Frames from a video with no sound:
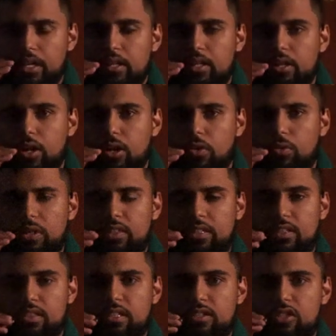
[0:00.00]
You know,
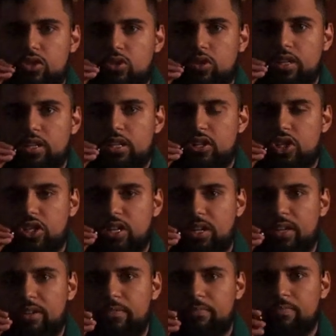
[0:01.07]
within this
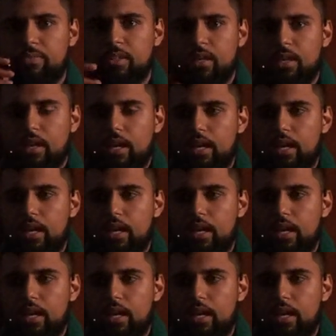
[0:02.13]
tradition,